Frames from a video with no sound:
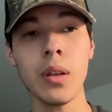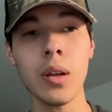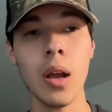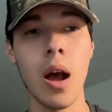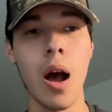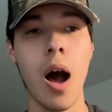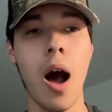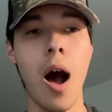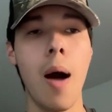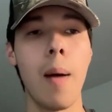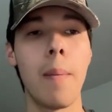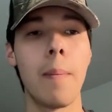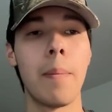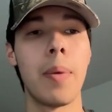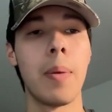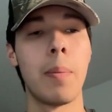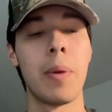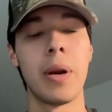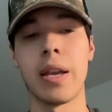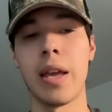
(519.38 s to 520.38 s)

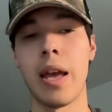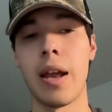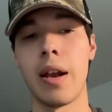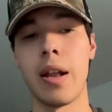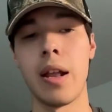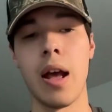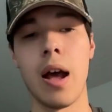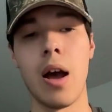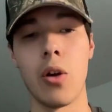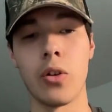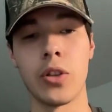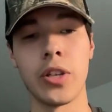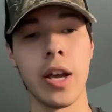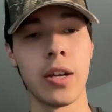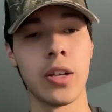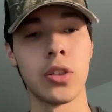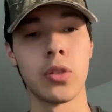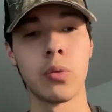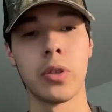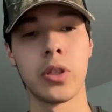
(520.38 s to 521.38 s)
But again, Otega
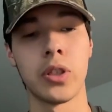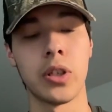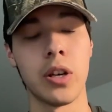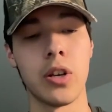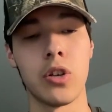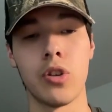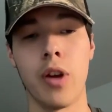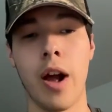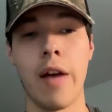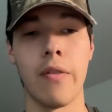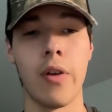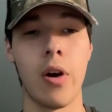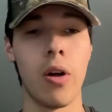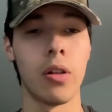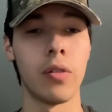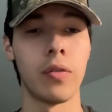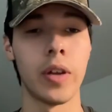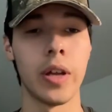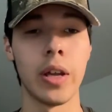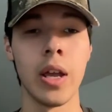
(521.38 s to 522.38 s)
is what's going to drive all
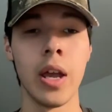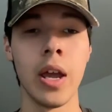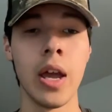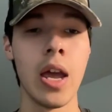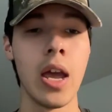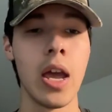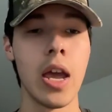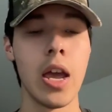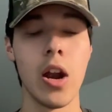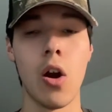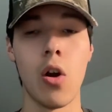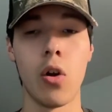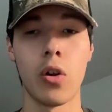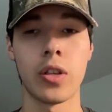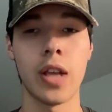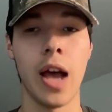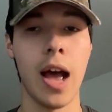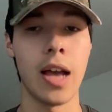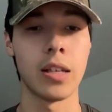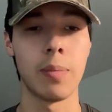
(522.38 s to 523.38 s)
of it. It all
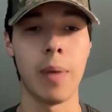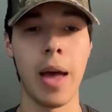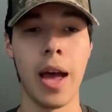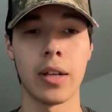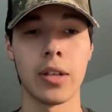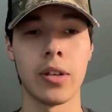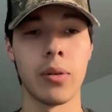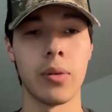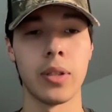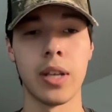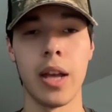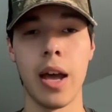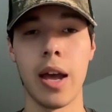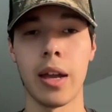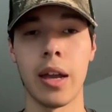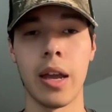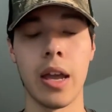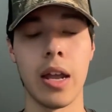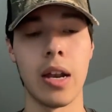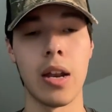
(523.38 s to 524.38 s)
ties back to
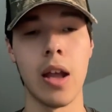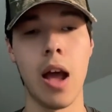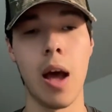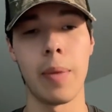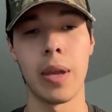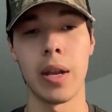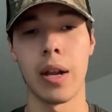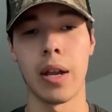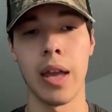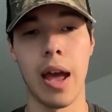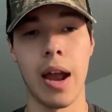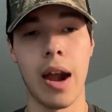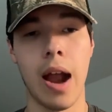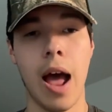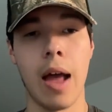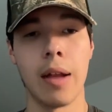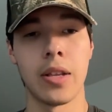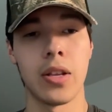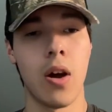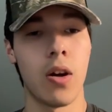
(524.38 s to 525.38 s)
Otega. And I mean, again,
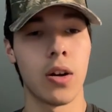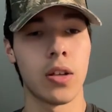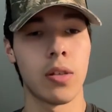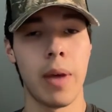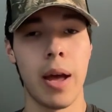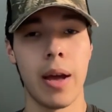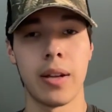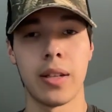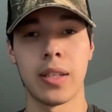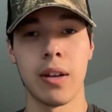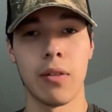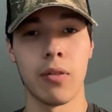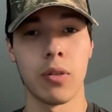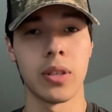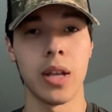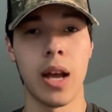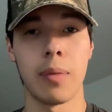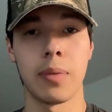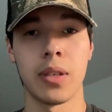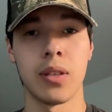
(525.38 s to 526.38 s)
I've talked about it several
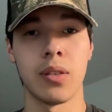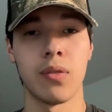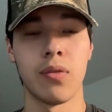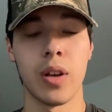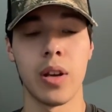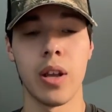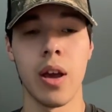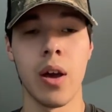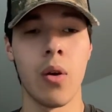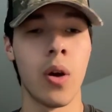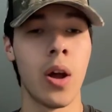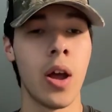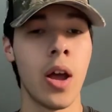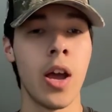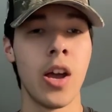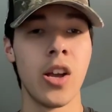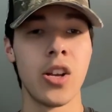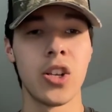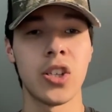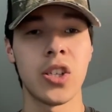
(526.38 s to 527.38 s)
times in this video,
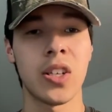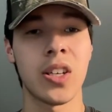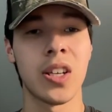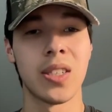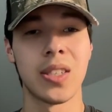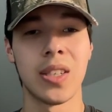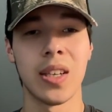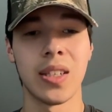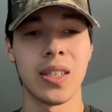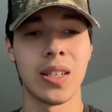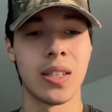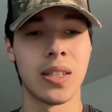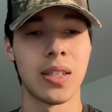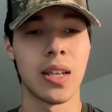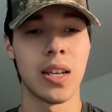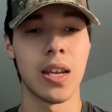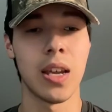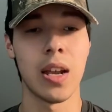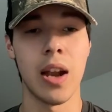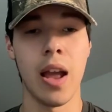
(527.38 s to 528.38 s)
just the
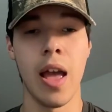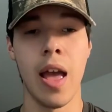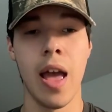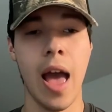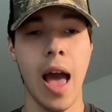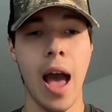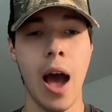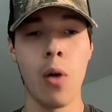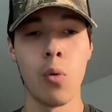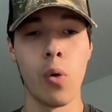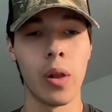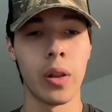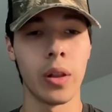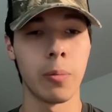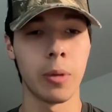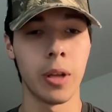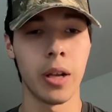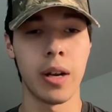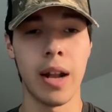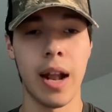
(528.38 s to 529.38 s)
consistency and how well he
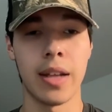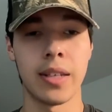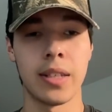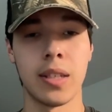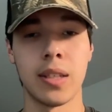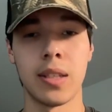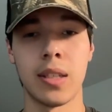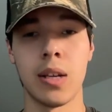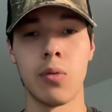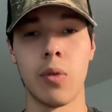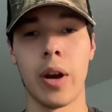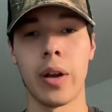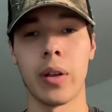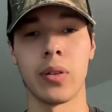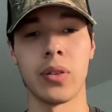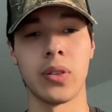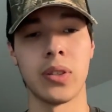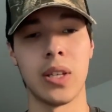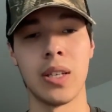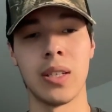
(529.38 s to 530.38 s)
played in SEC regular
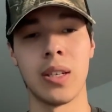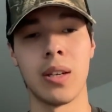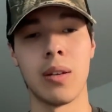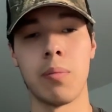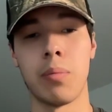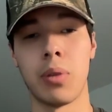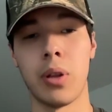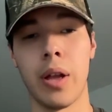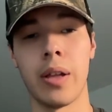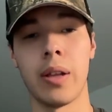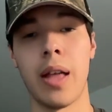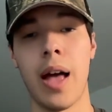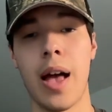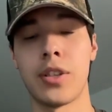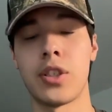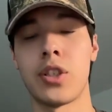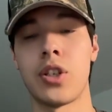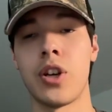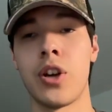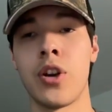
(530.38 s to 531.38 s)
season play
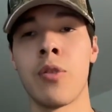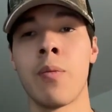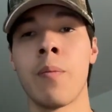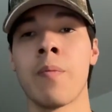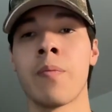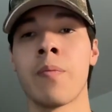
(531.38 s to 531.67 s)
last year.